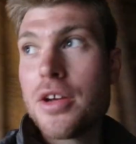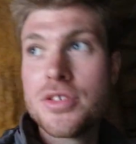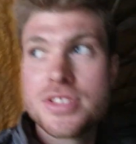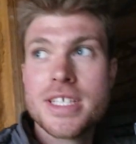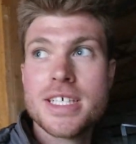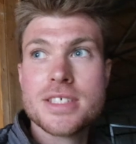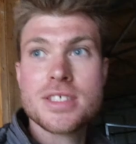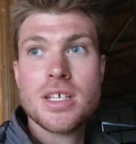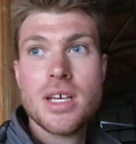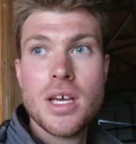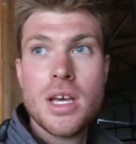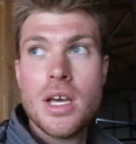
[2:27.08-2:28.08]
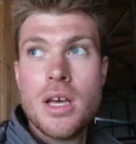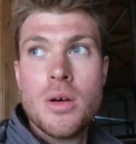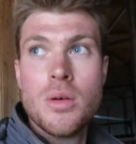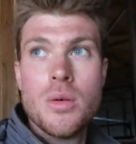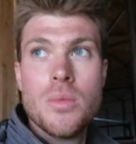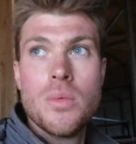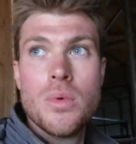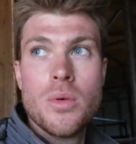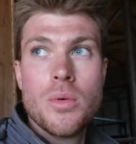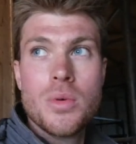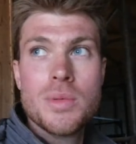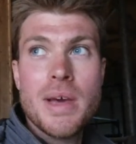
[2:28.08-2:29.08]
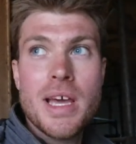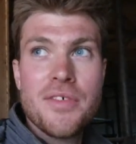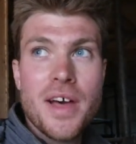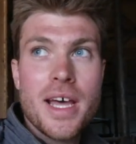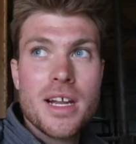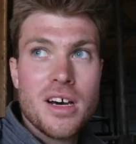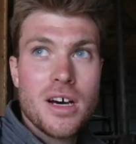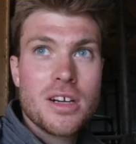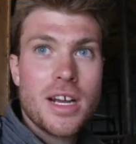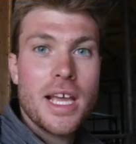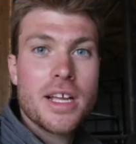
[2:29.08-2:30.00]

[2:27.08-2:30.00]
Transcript: news is we may have had 100